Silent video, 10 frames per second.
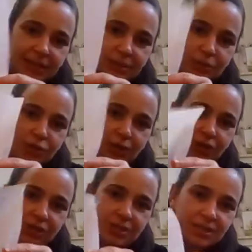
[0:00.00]
and
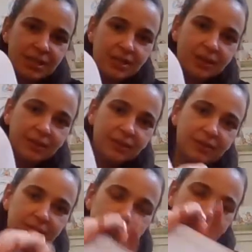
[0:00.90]
instructions here.
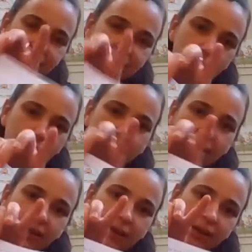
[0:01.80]
There's a
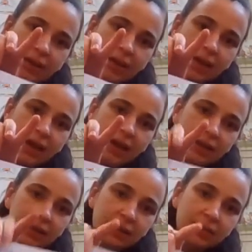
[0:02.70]
Yoda
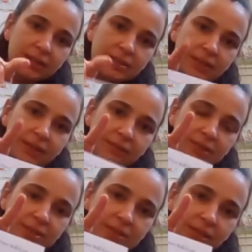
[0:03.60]
head and the inside of
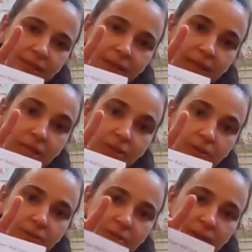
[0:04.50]
his
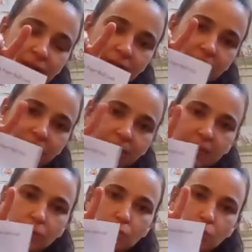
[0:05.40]
ears and
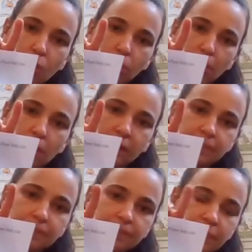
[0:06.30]
then the roll part.
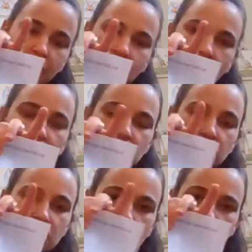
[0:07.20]

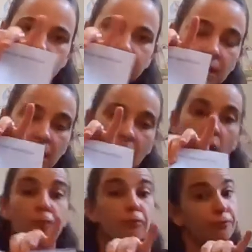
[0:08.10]
So
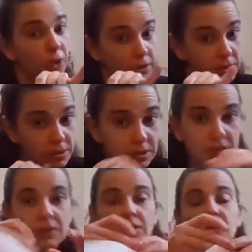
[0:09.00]
first,